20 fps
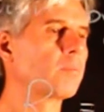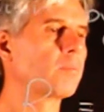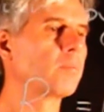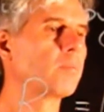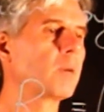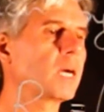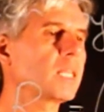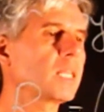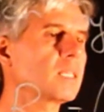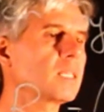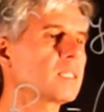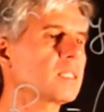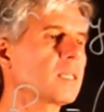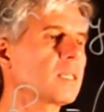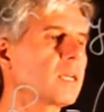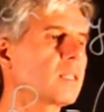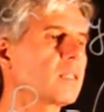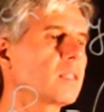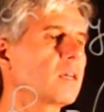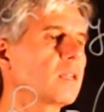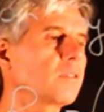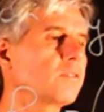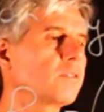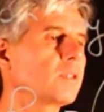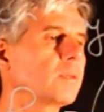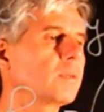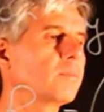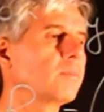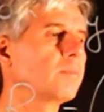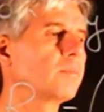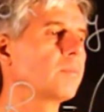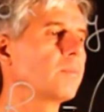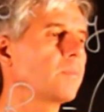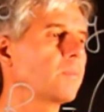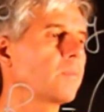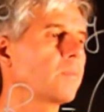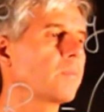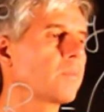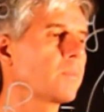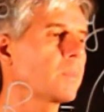minus sine alpha,
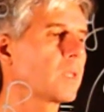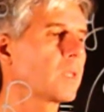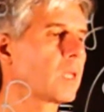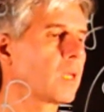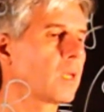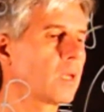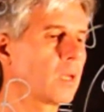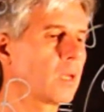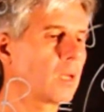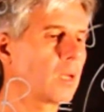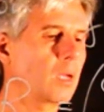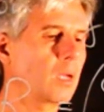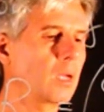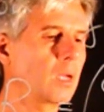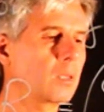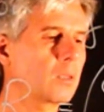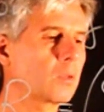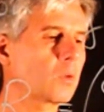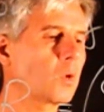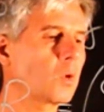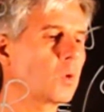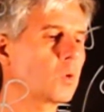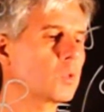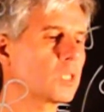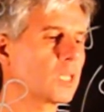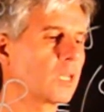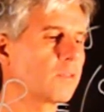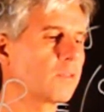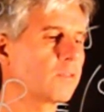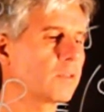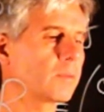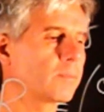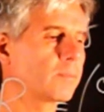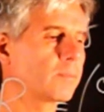and cos alpha.